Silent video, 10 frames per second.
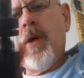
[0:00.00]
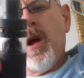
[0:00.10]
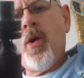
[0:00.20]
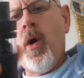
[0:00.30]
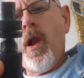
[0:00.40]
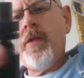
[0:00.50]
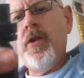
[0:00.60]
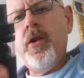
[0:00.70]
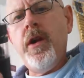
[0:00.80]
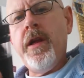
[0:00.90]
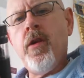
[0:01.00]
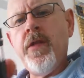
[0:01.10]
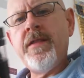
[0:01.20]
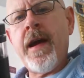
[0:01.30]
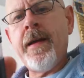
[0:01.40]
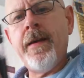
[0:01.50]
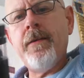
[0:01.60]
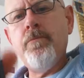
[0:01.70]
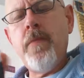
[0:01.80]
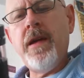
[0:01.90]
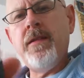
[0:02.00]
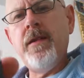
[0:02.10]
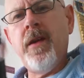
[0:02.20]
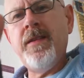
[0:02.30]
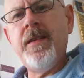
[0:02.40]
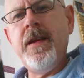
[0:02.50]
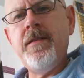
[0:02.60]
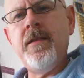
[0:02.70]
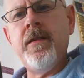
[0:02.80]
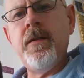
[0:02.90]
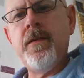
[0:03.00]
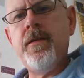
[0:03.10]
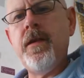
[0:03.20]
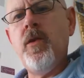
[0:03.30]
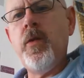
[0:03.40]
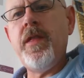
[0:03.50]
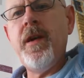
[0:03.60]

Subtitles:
quite like the knurling on the tank. Makes it nice and easy to deal with.